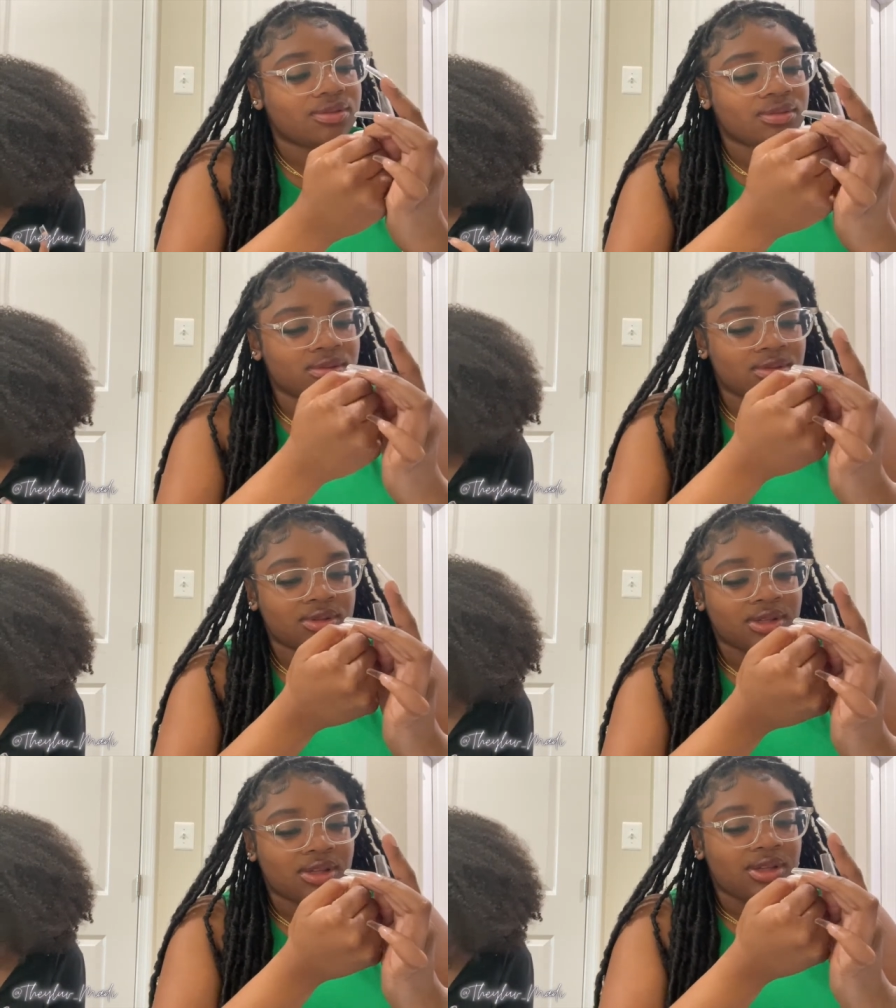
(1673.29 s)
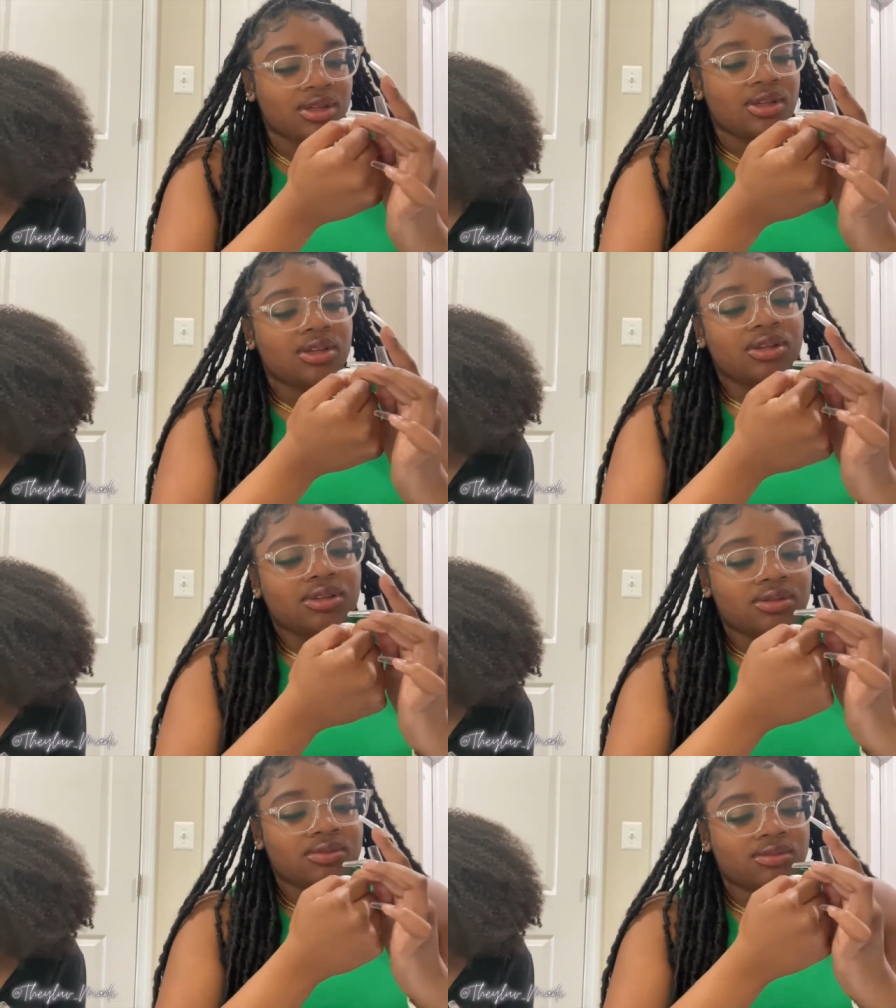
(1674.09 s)
Oh, me that's gonna throw me off.
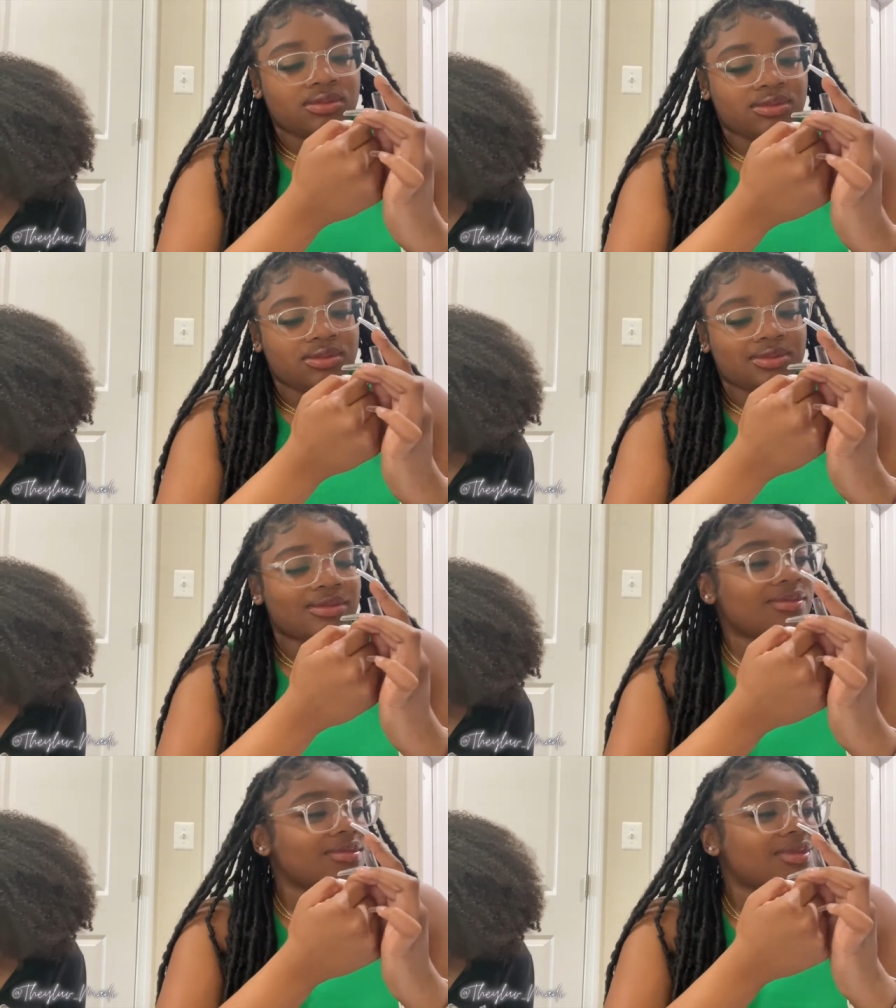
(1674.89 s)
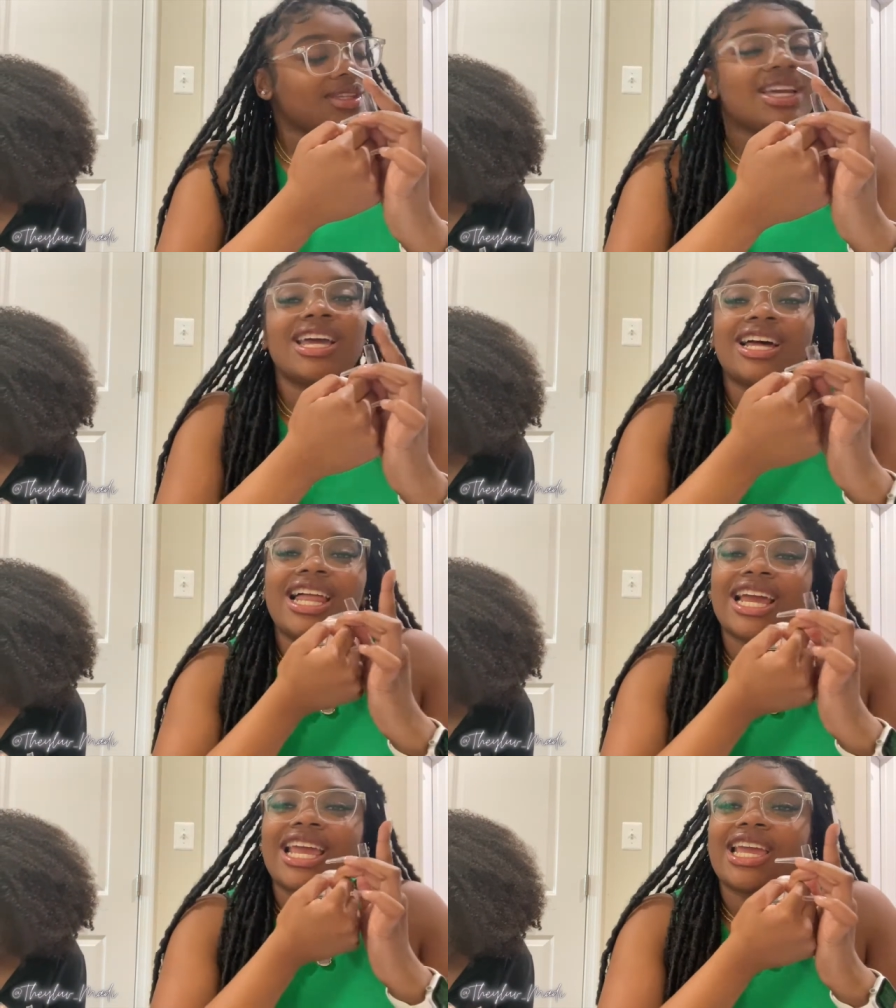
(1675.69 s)
I don't even want to talk to you no more, bro.
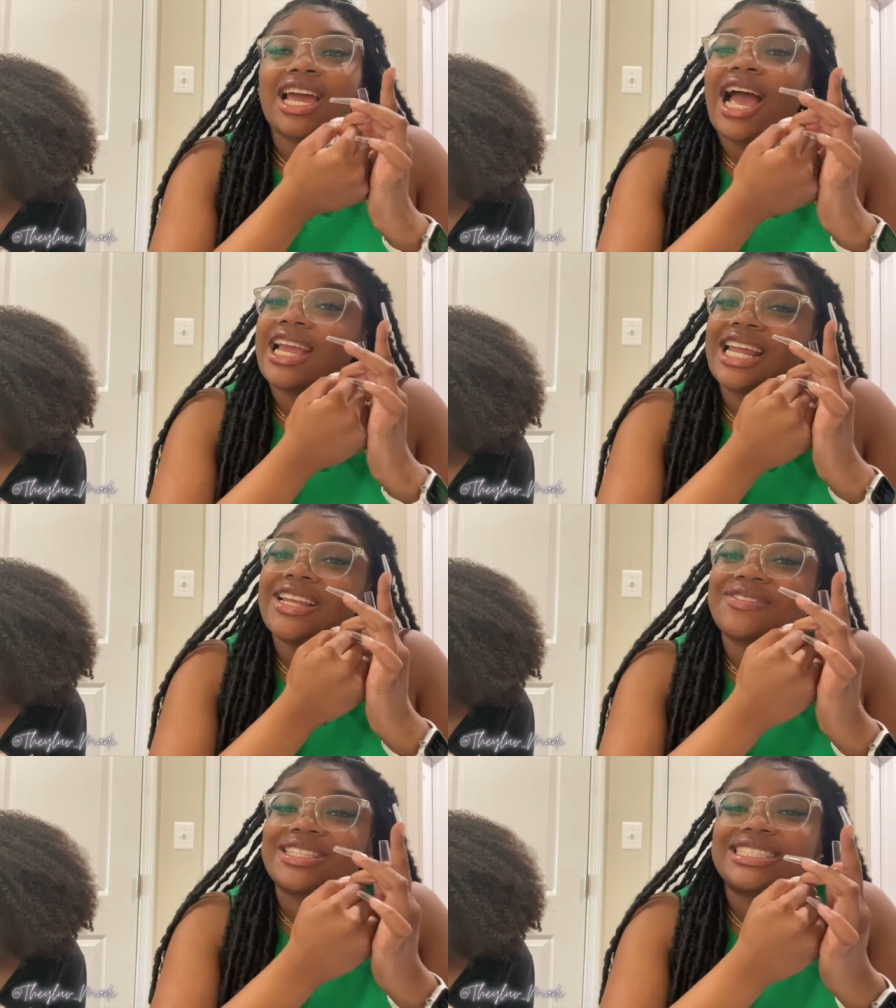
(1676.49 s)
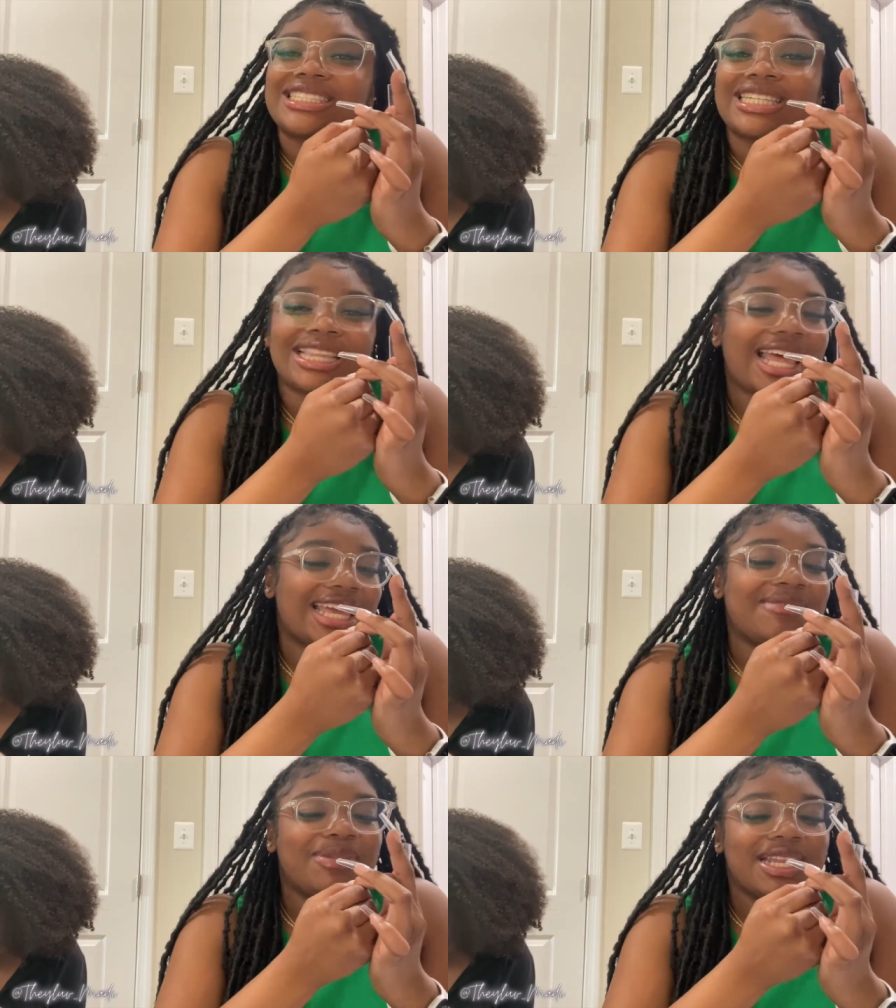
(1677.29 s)
Close your mouth. I can't even
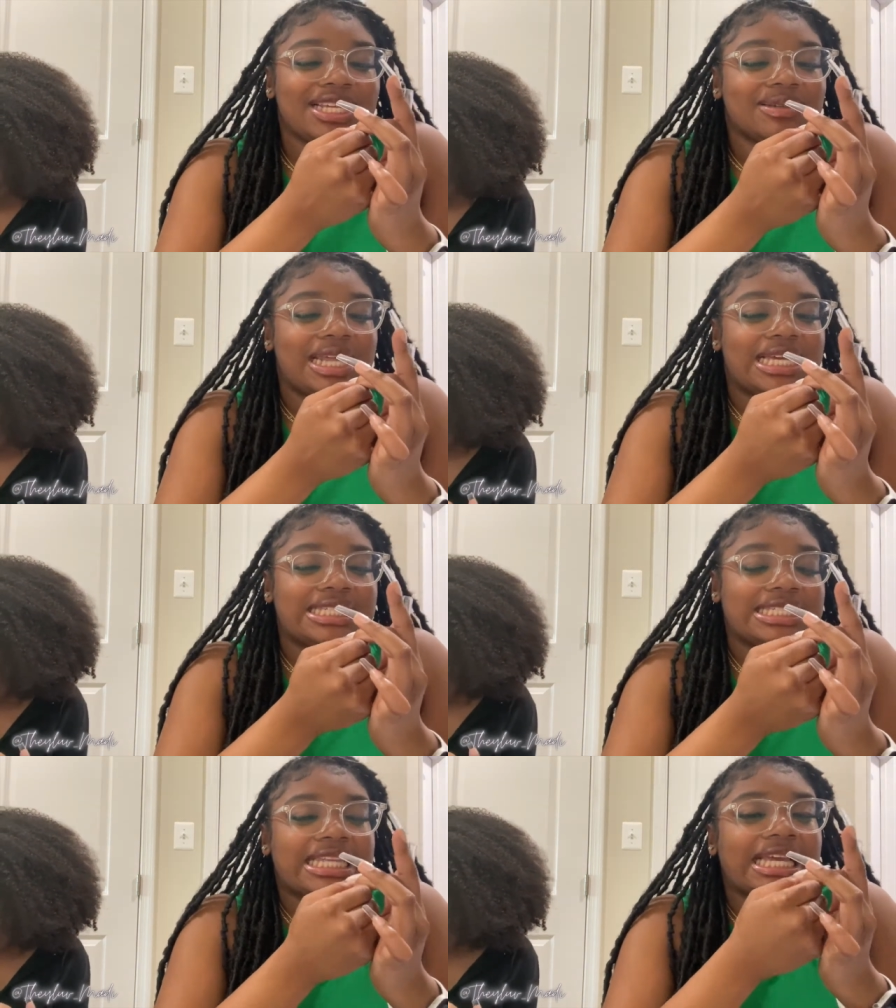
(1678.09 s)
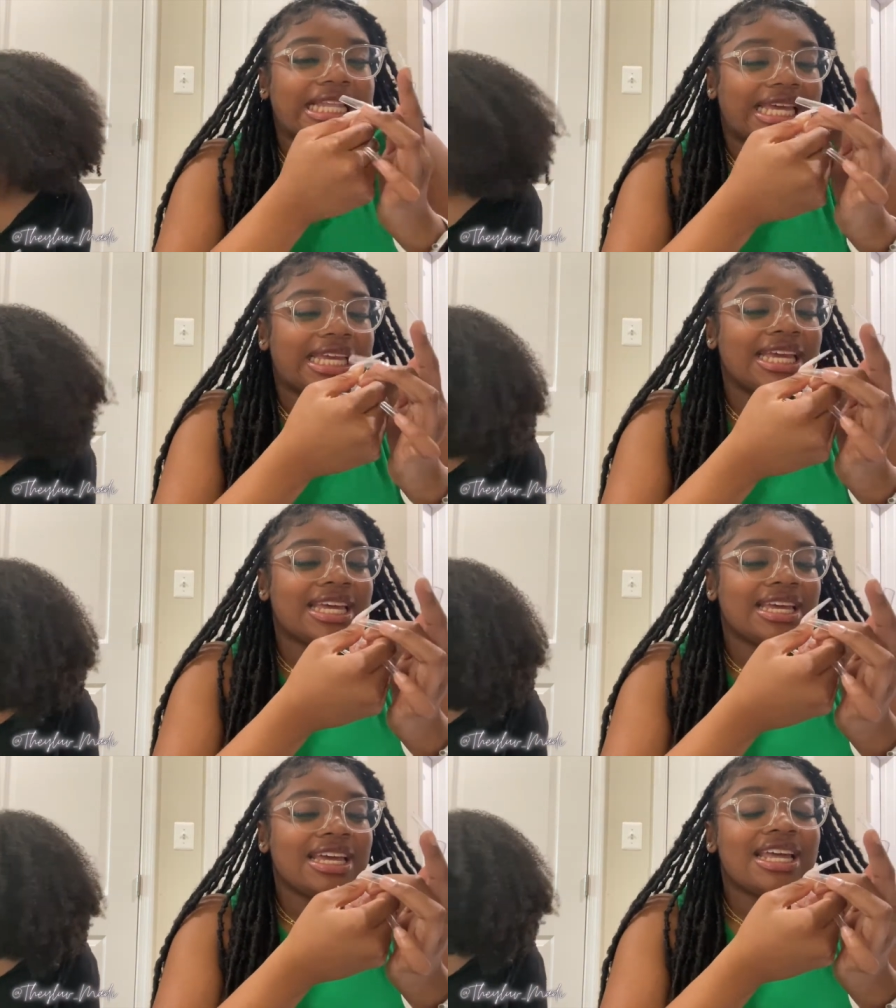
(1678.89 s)
like be next to that stink. Like,
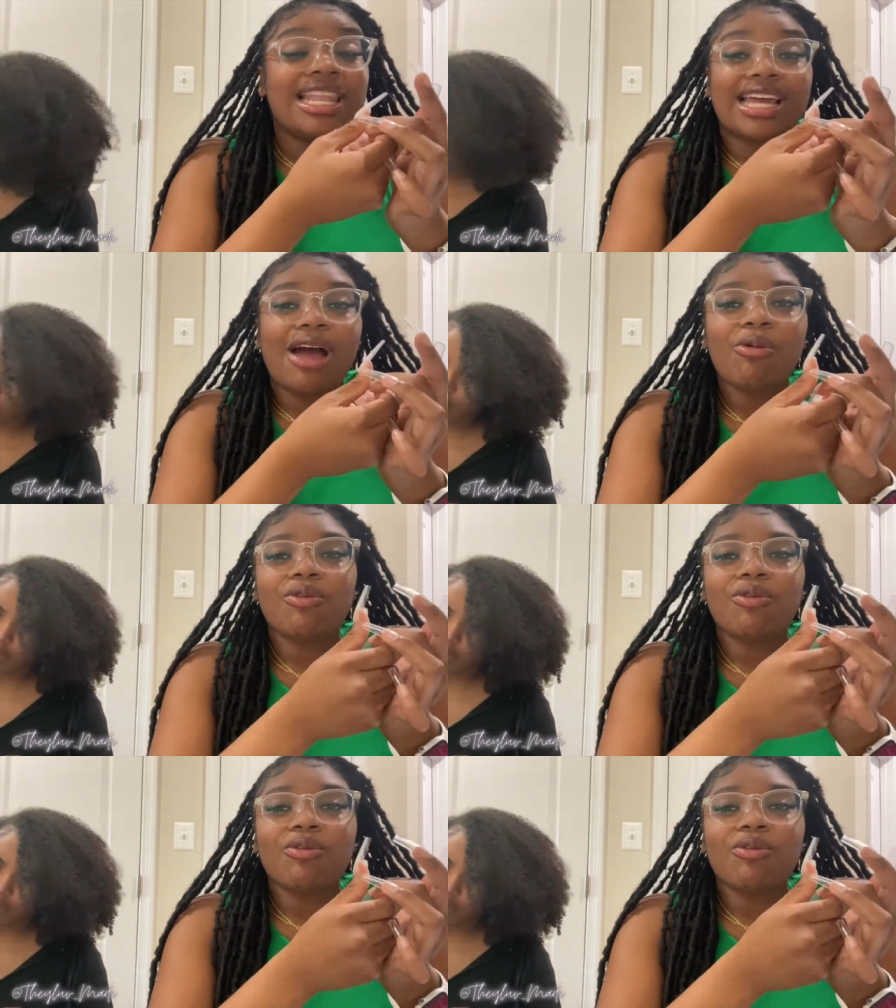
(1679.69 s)
like I would